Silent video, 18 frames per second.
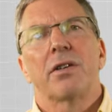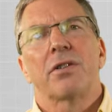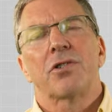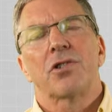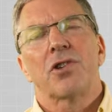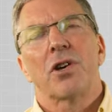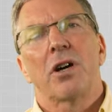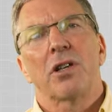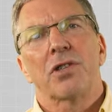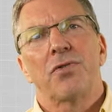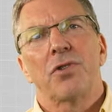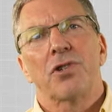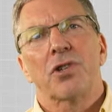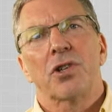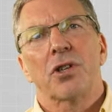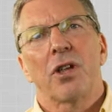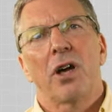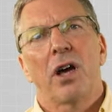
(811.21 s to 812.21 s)
child's
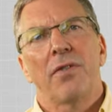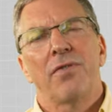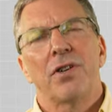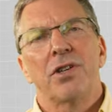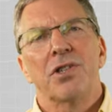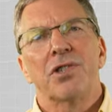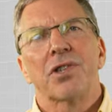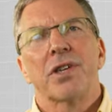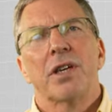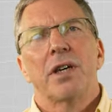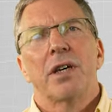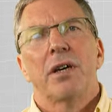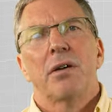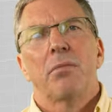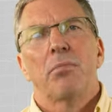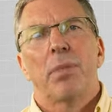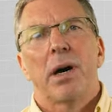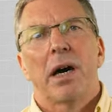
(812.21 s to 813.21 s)
future life is,
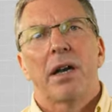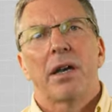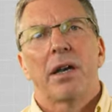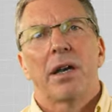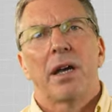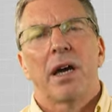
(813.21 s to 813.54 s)
but